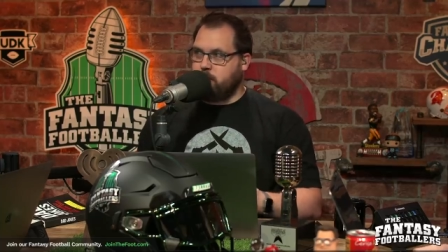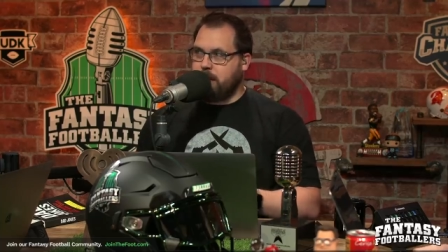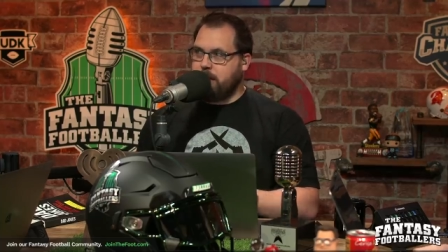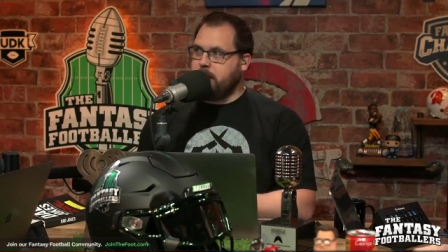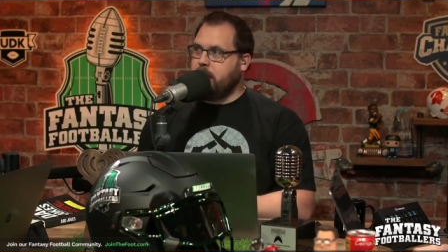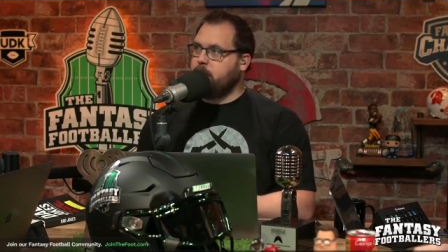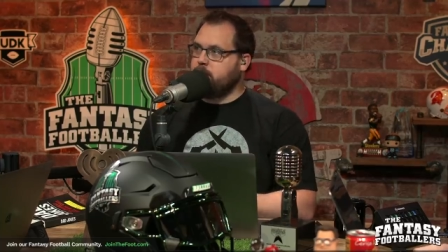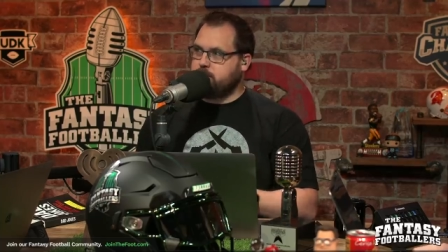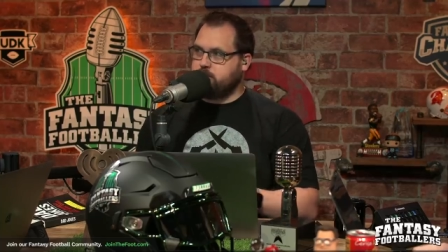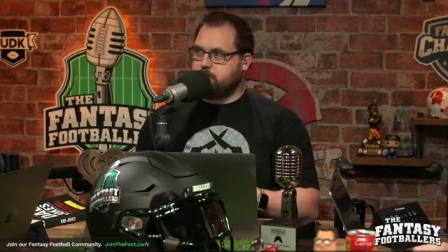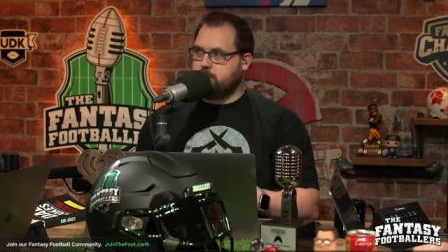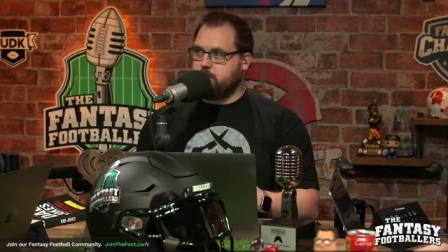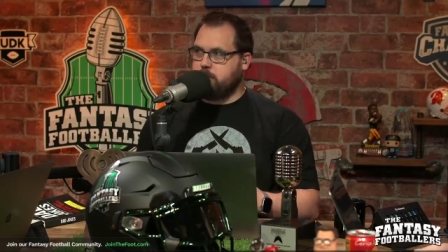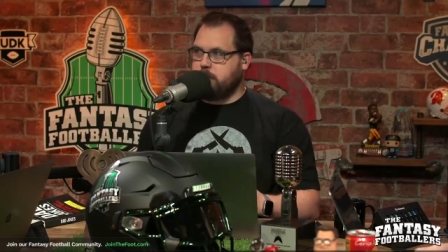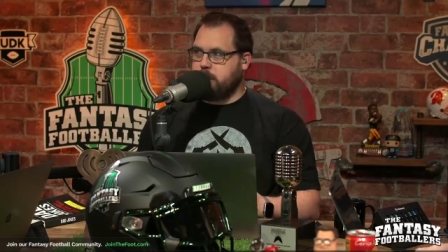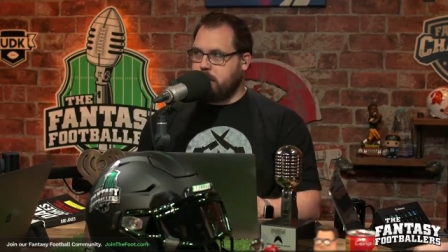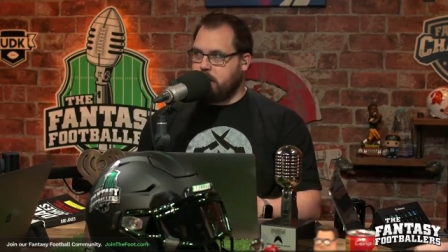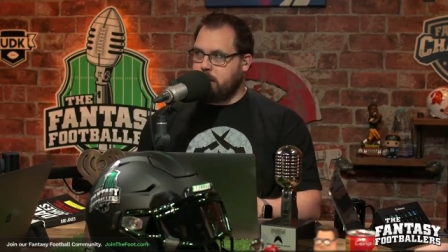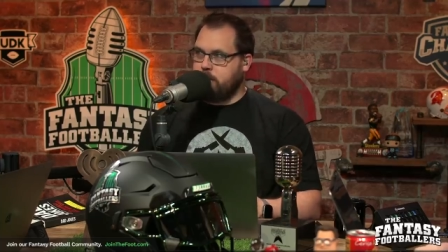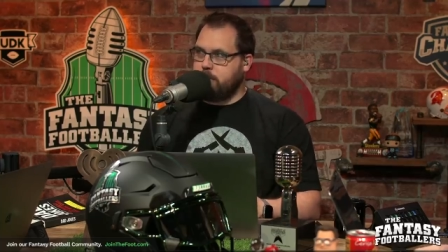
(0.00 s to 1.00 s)
Right now, it's
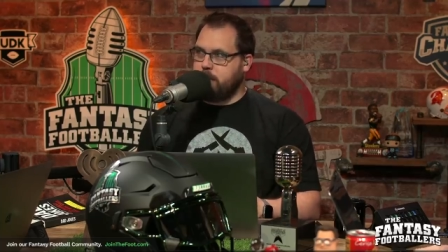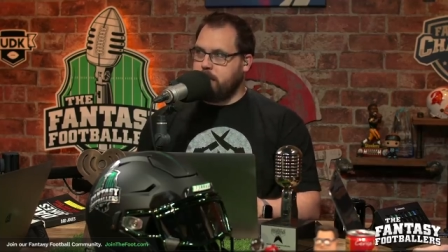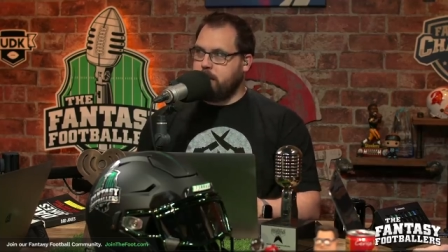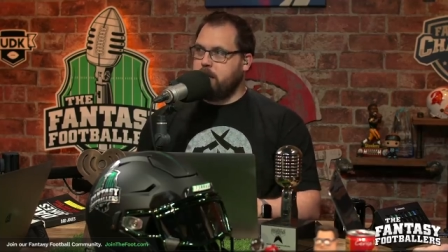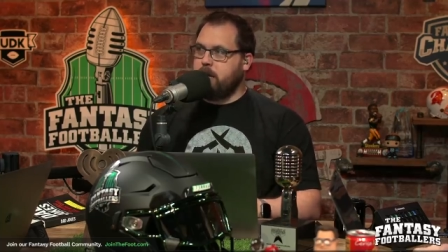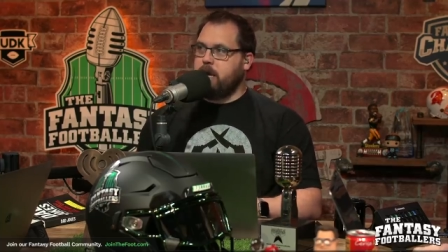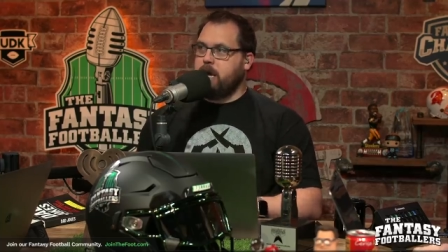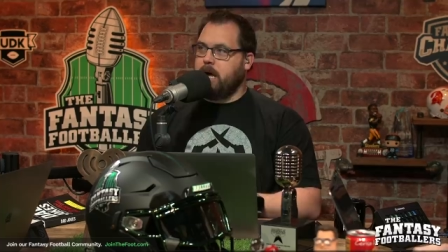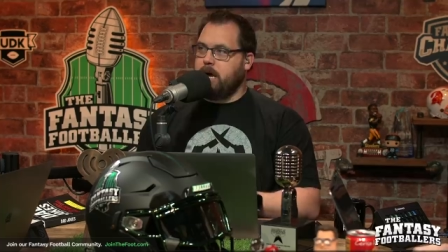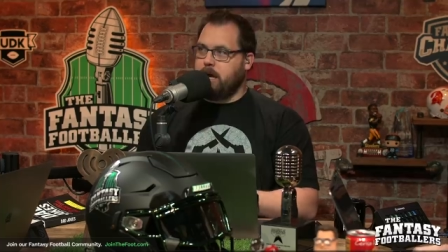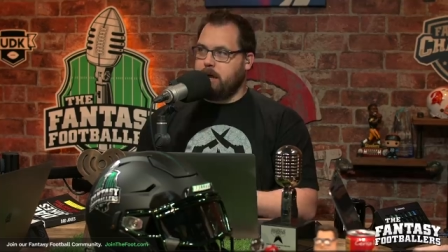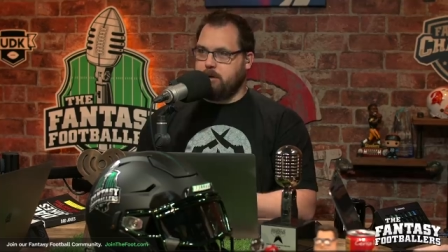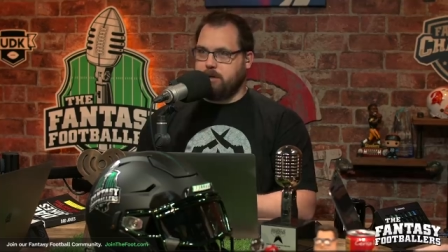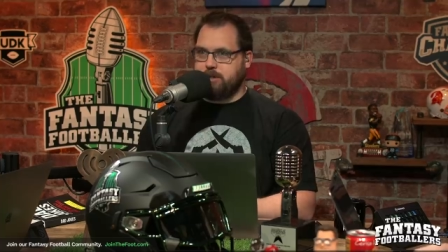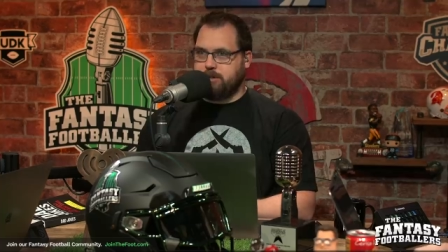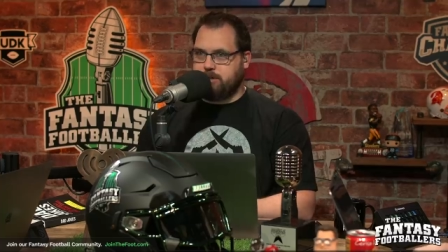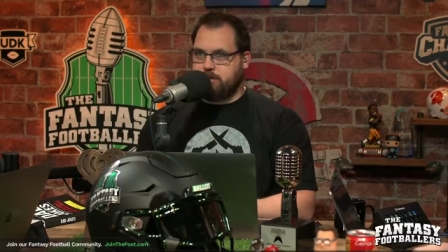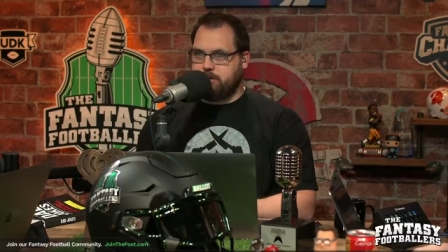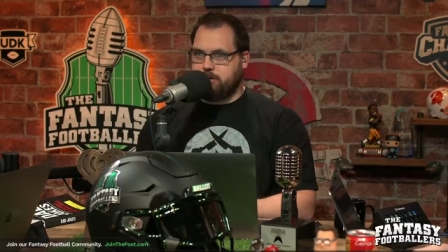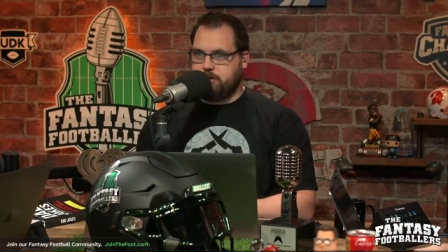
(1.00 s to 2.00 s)
Julian Edelman, and
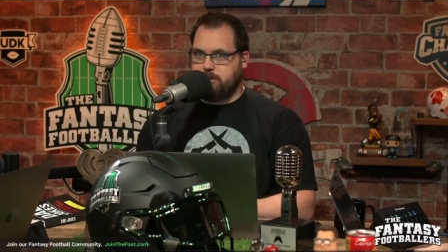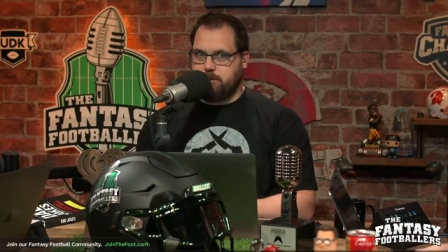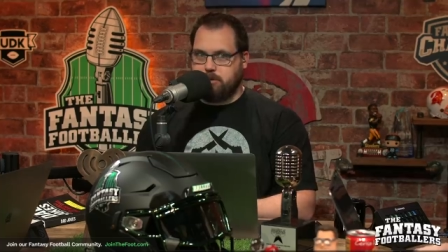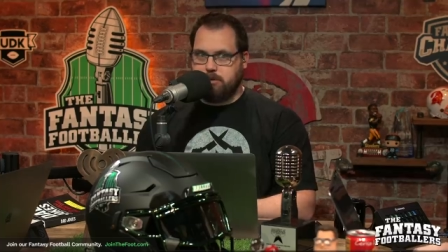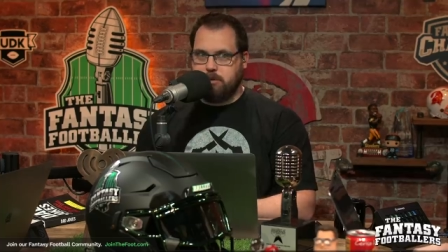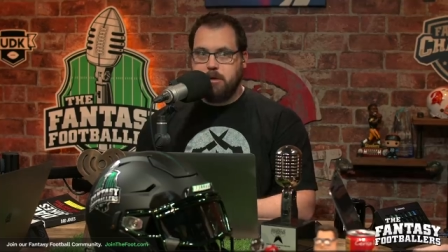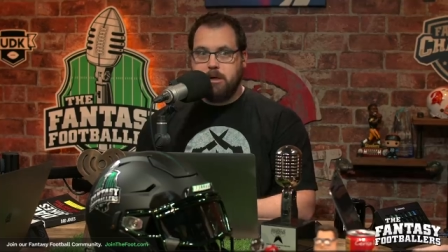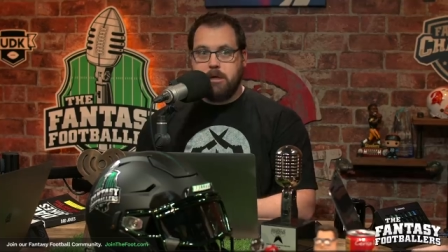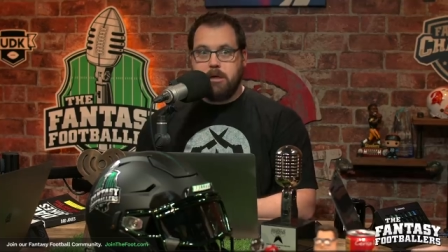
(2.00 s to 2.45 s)
Harry's the two.